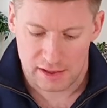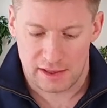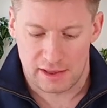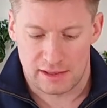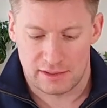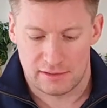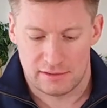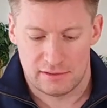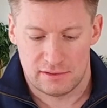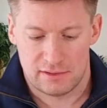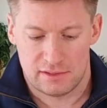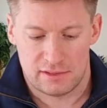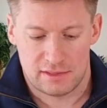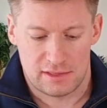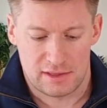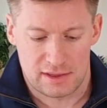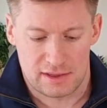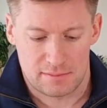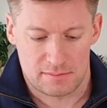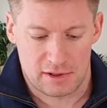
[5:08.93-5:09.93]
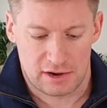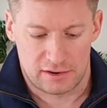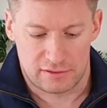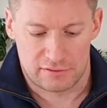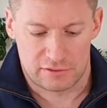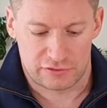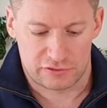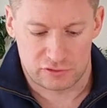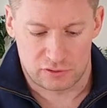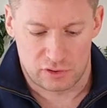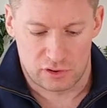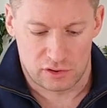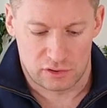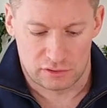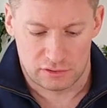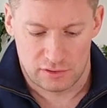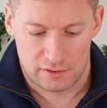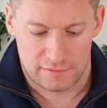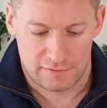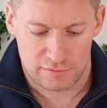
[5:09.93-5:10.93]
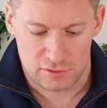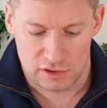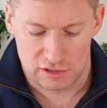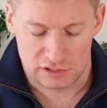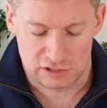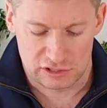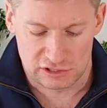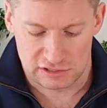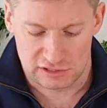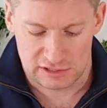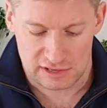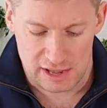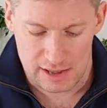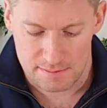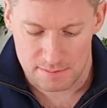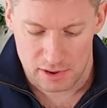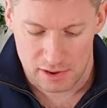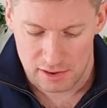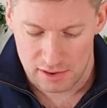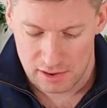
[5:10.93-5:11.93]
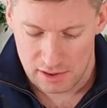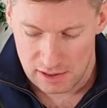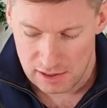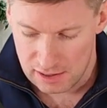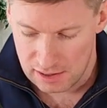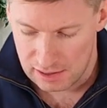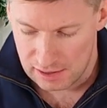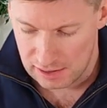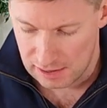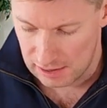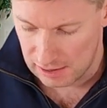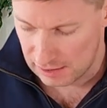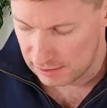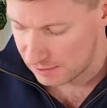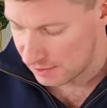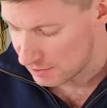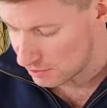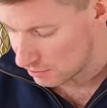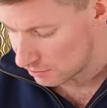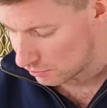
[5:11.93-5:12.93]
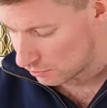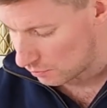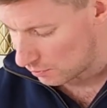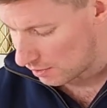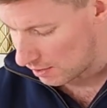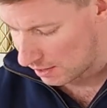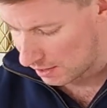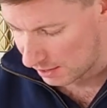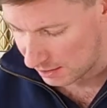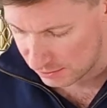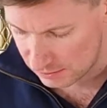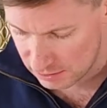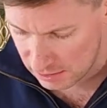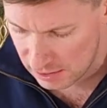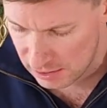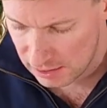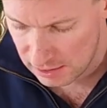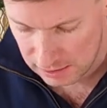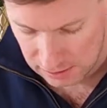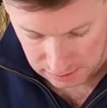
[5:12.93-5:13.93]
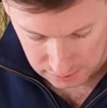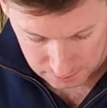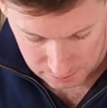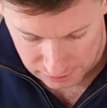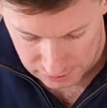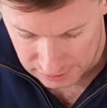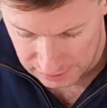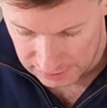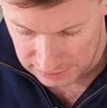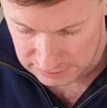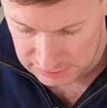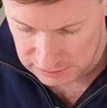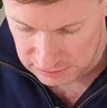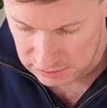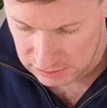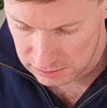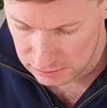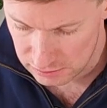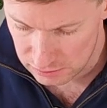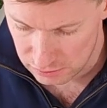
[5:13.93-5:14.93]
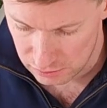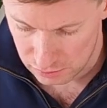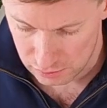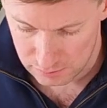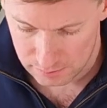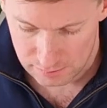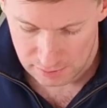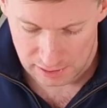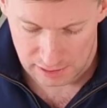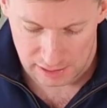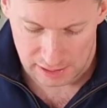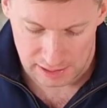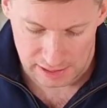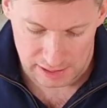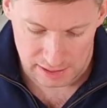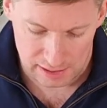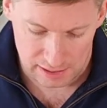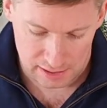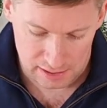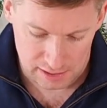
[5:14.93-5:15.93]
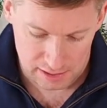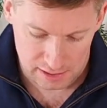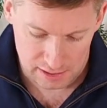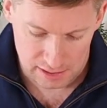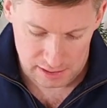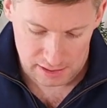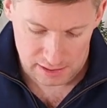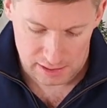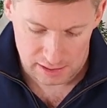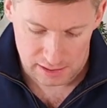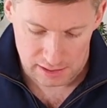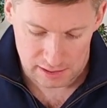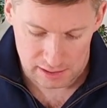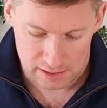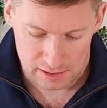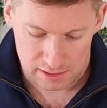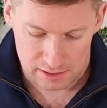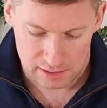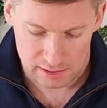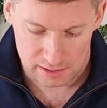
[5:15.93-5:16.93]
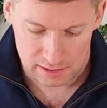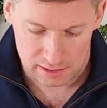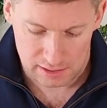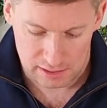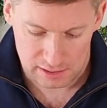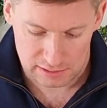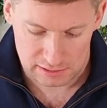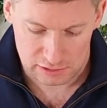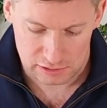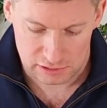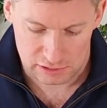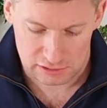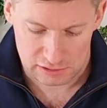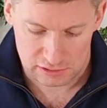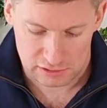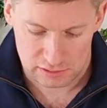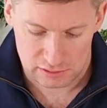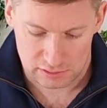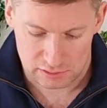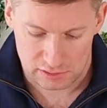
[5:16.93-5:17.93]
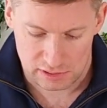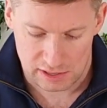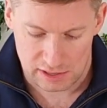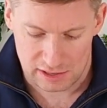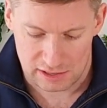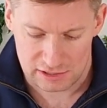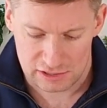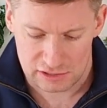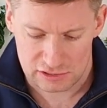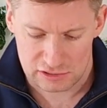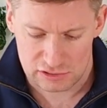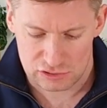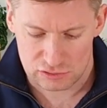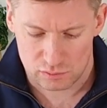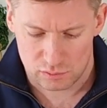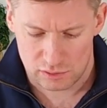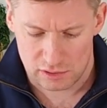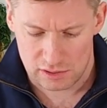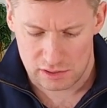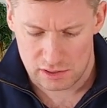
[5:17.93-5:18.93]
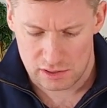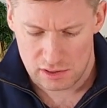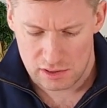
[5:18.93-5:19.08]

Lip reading: in the middle of the soil, a few inches deep, and then you can go ahead and plant your Pilea into it. Okay, and you just want